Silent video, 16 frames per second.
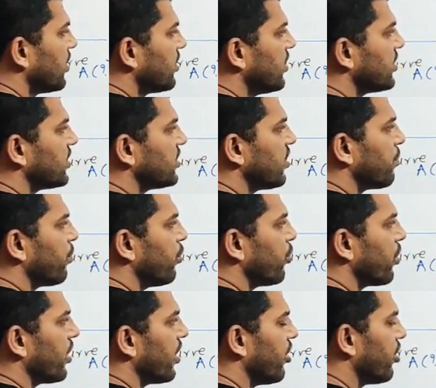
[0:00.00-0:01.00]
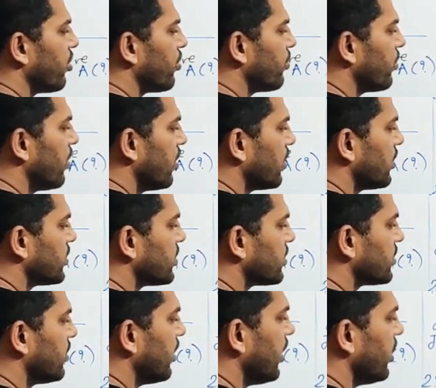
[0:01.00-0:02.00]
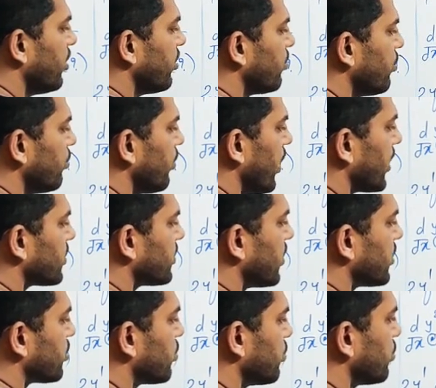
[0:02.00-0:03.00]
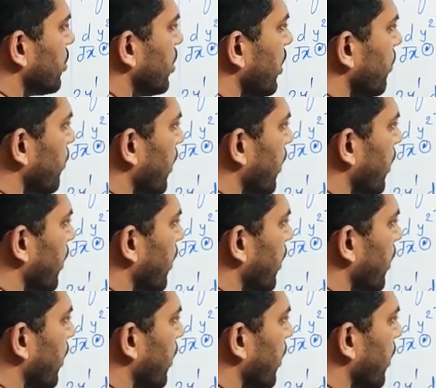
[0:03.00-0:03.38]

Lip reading: This is the pure derivative. This is 3 into x raised to 3